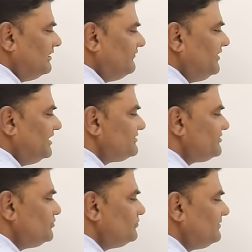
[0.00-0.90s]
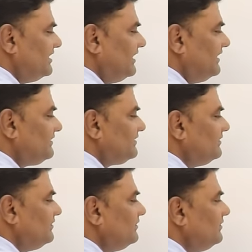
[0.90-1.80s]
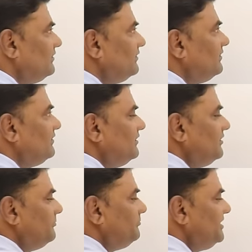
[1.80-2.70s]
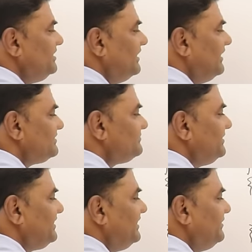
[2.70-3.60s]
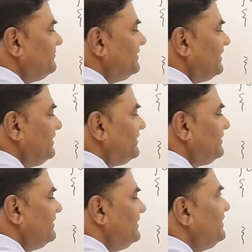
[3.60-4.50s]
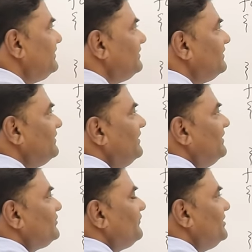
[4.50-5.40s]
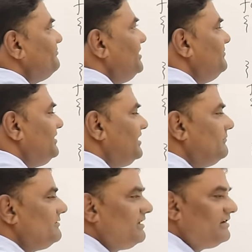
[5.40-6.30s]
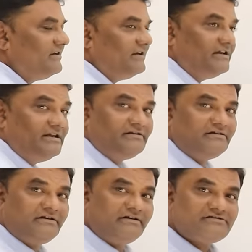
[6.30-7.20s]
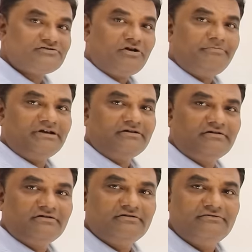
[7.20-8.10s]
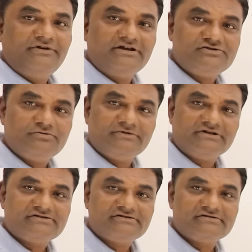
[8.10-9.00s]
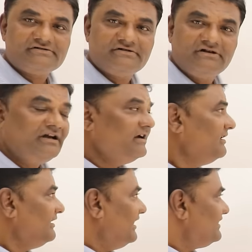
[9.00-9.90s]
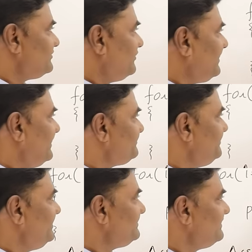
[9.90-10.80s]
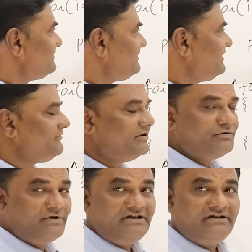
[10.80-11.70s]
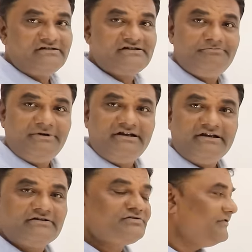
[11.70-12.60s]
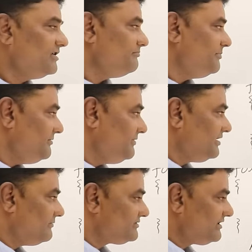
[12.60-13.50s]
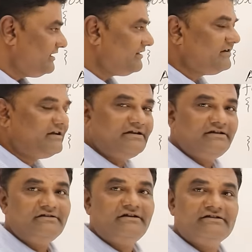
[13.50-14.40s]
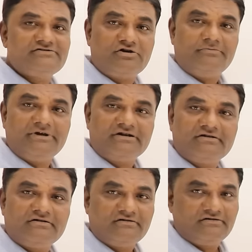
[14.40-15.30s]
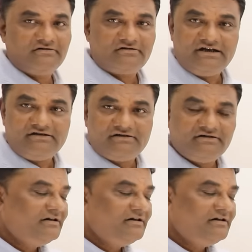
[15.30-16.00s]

We assume that p has become greater than n. So when p became greater than n, it is stopping. We assume this. As long as p is less than or equal to n, it is repeating. So when p becomes greater than n, it is stopping. Right?